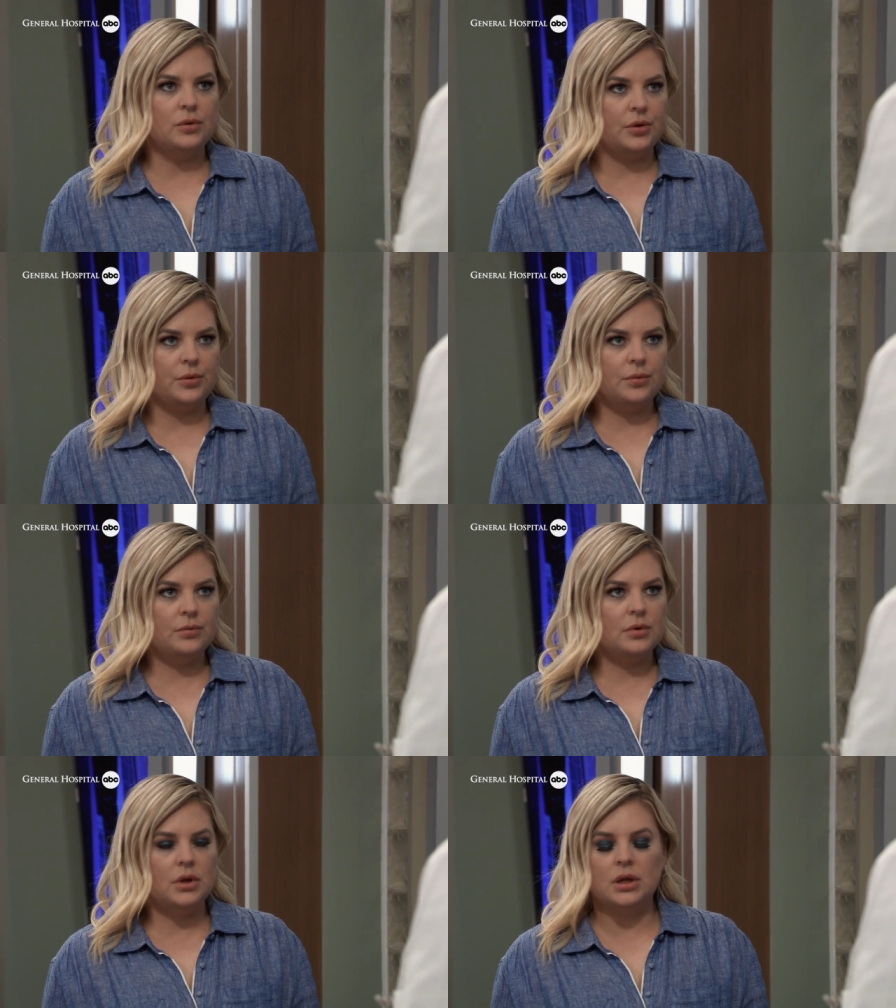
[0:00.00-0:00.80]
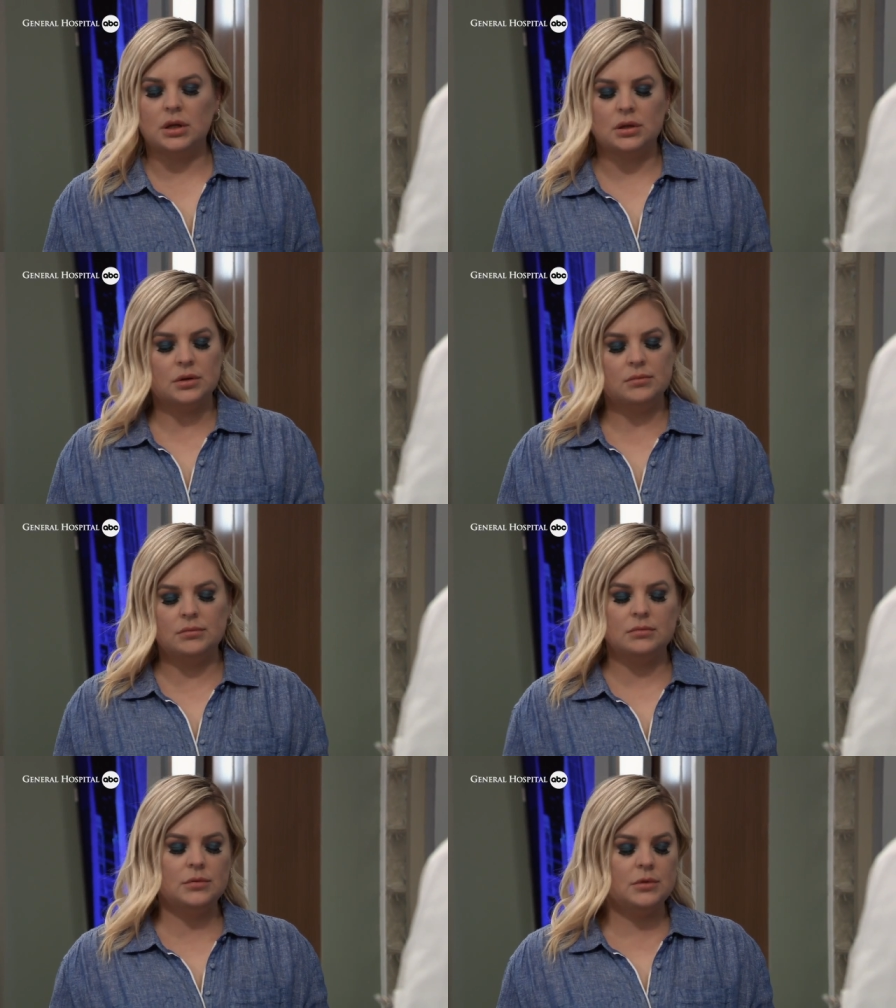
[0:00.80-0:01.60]
Lulu. Ugh.
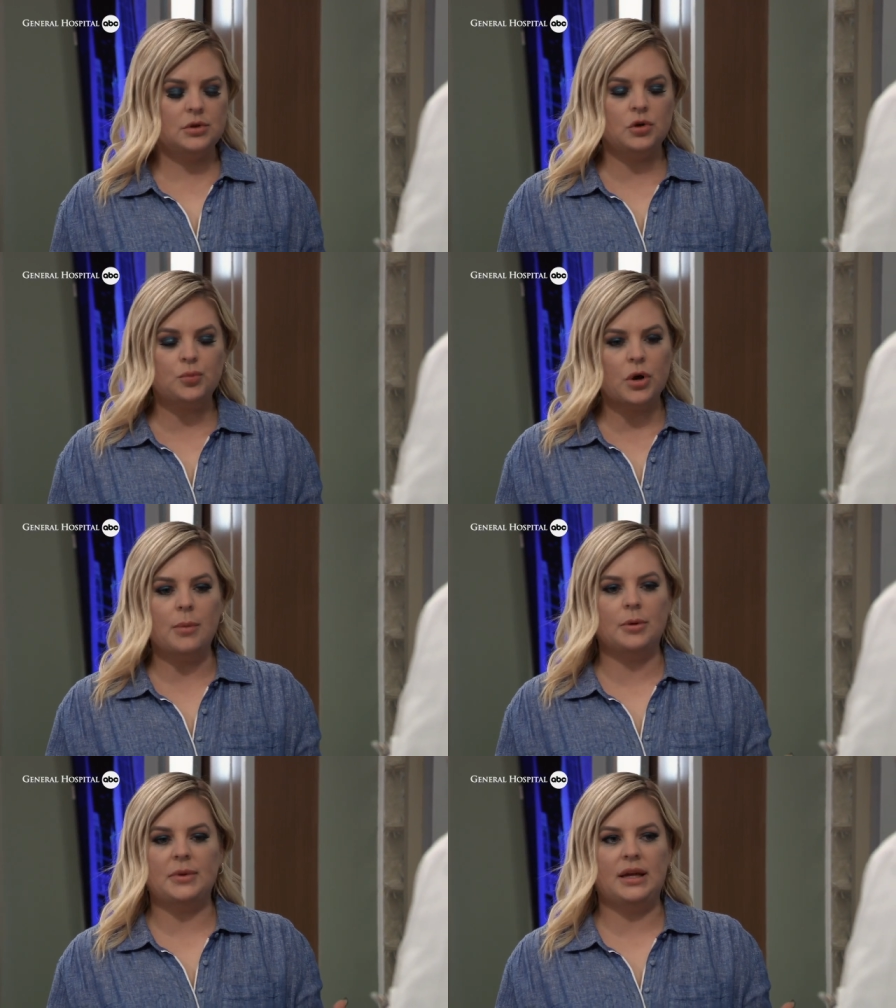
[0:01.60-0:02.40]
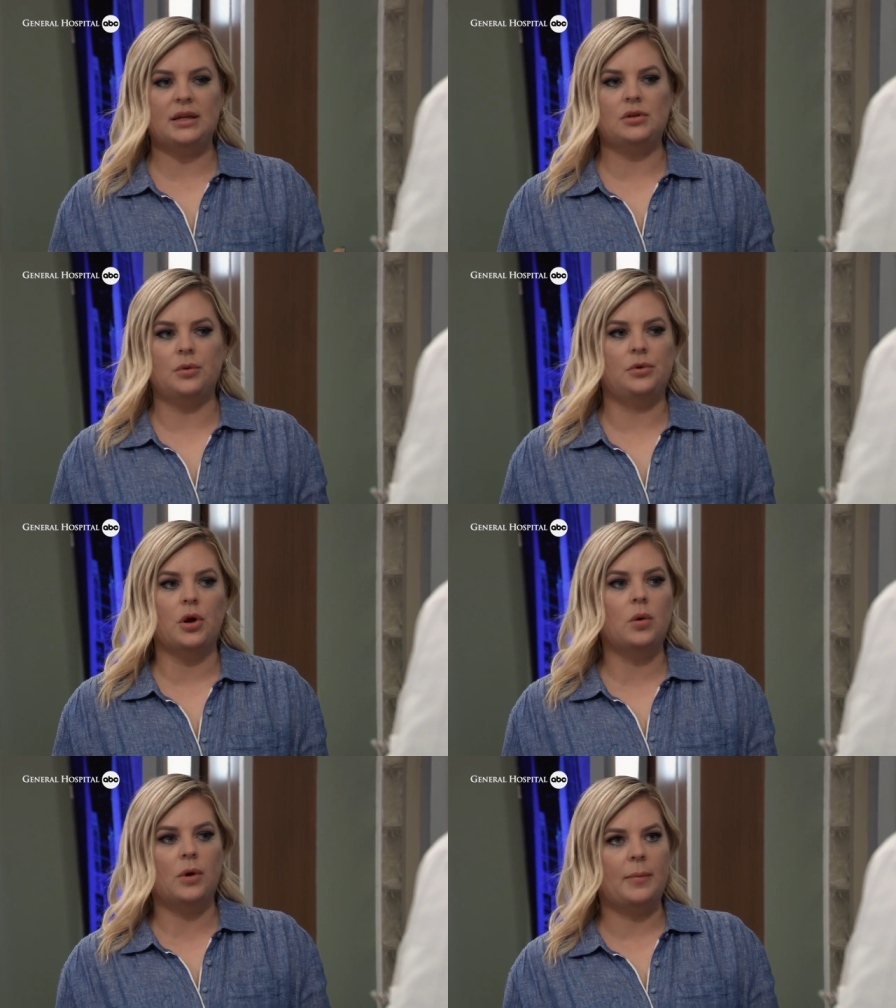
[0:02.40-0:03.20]
You probably don't
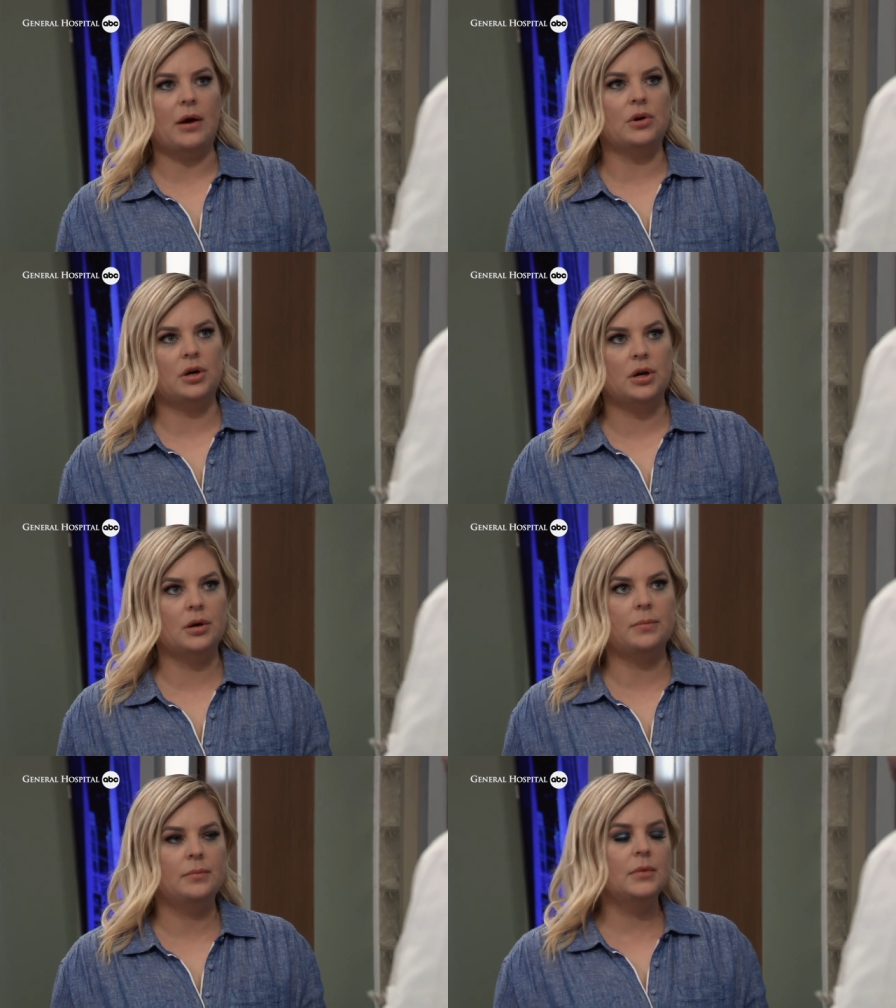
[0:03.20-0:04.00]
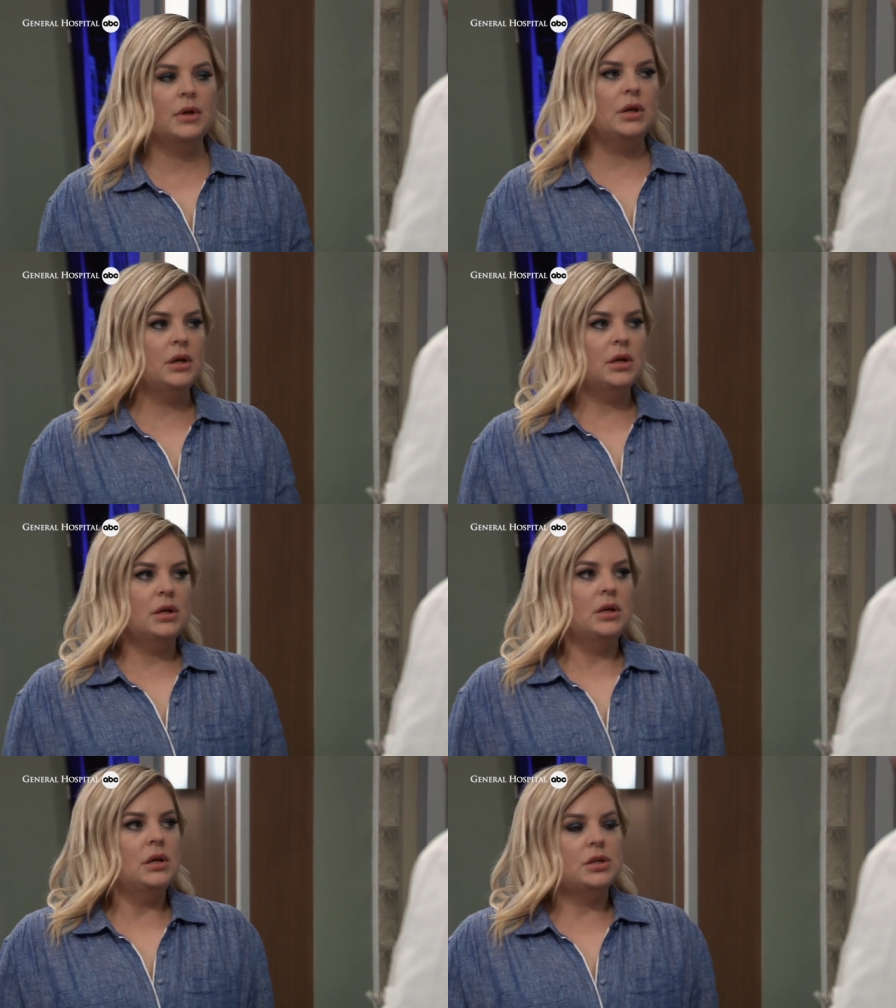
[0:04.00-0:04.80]
know about her.
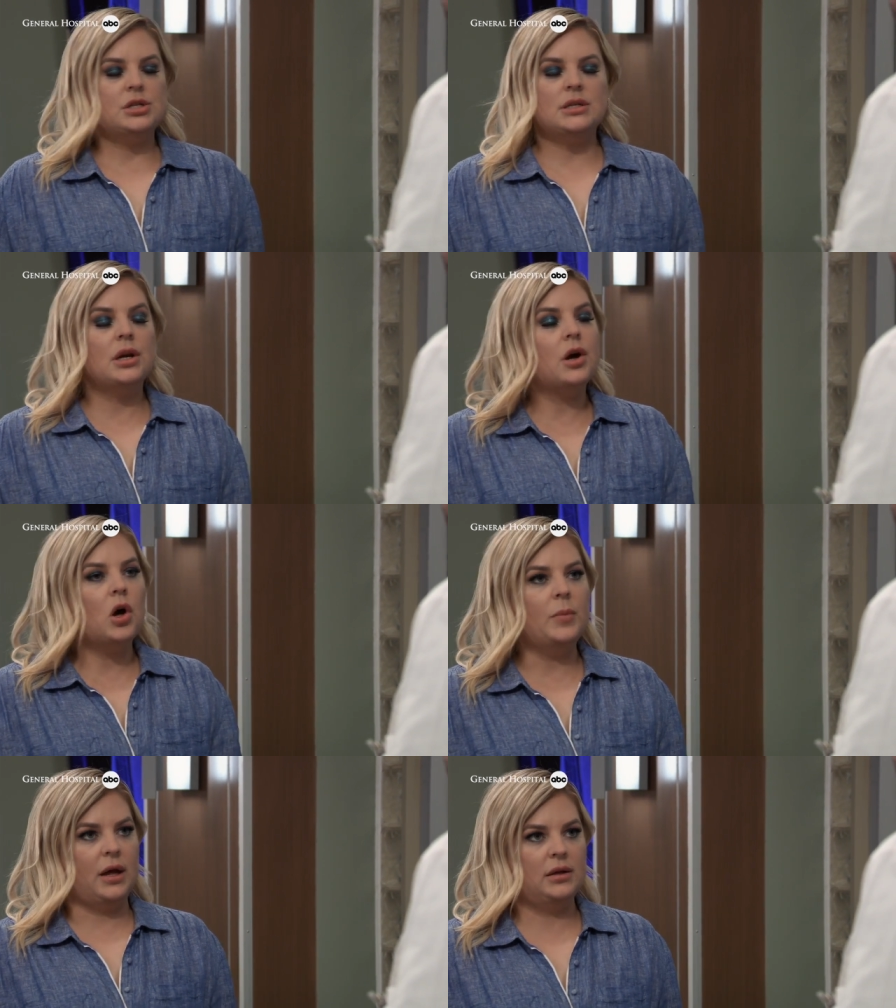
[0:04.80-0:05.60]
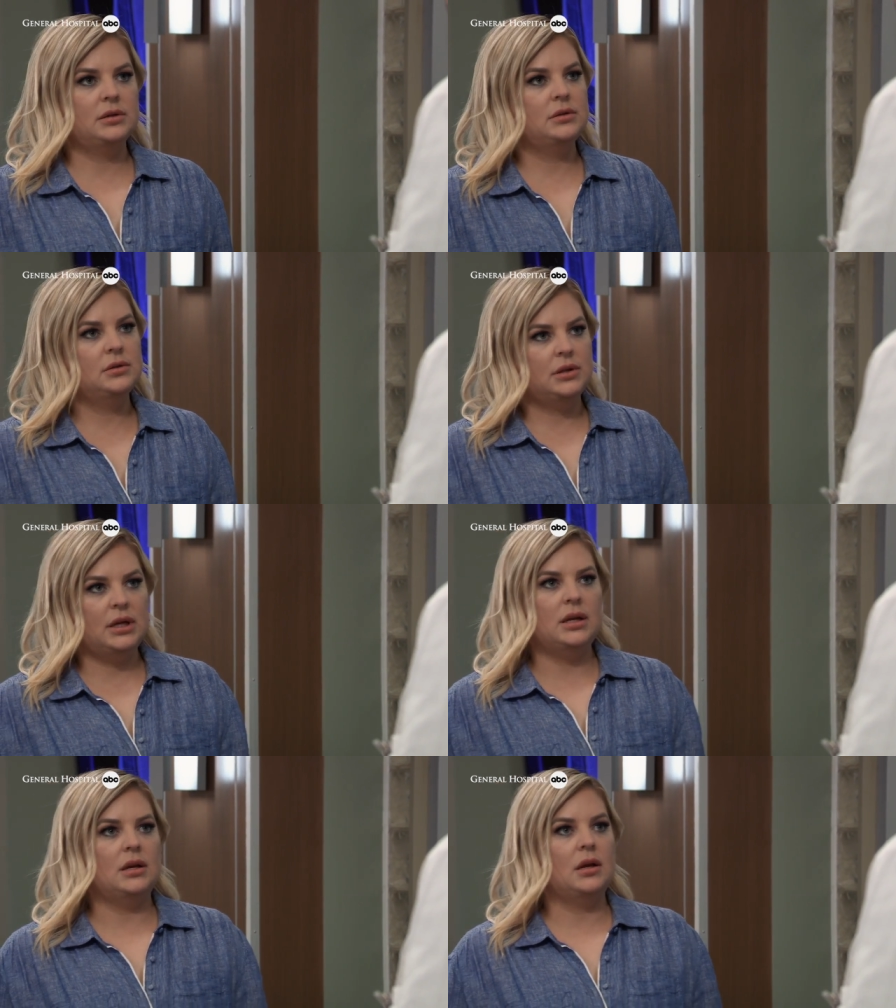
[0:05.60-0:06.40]
She's in a coma
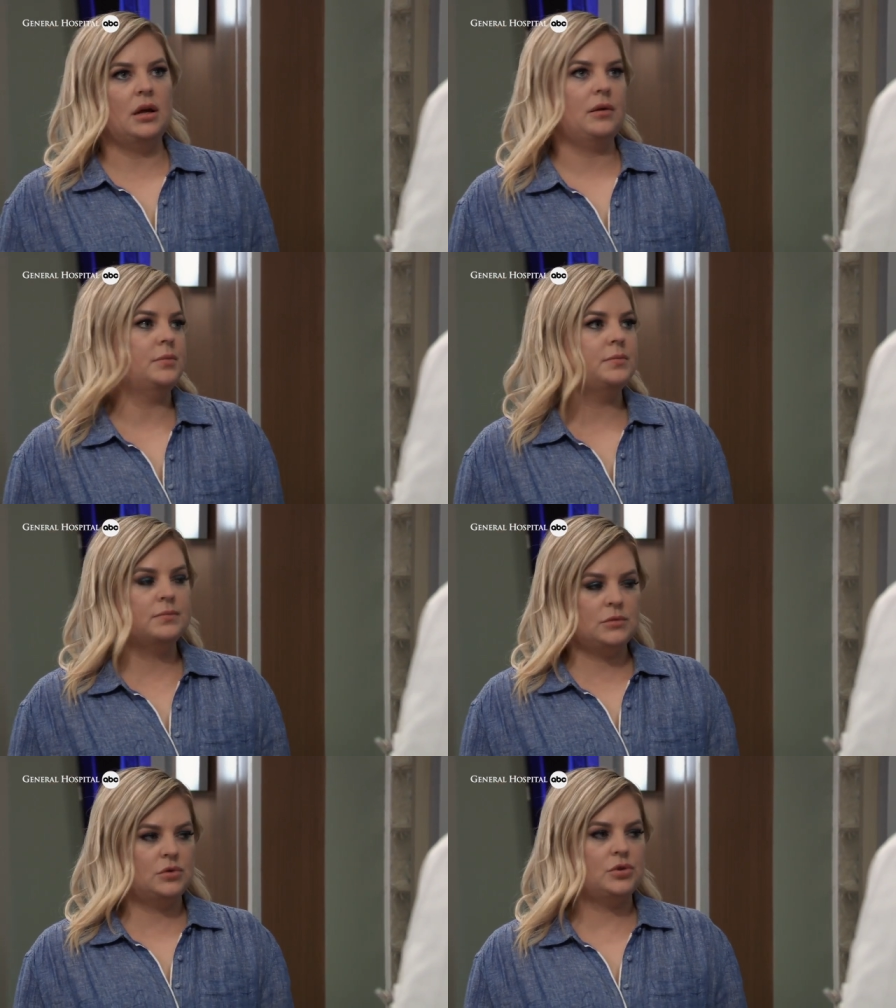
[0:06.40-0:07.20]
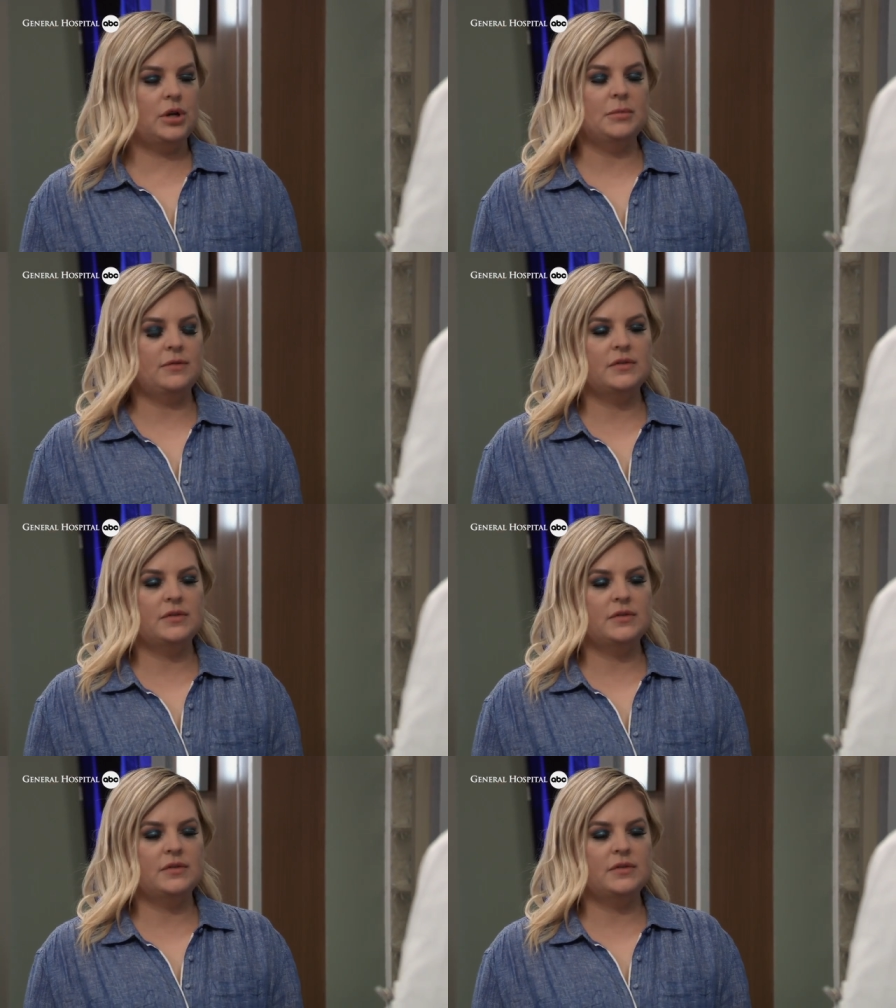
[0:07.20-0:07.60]
in a treatment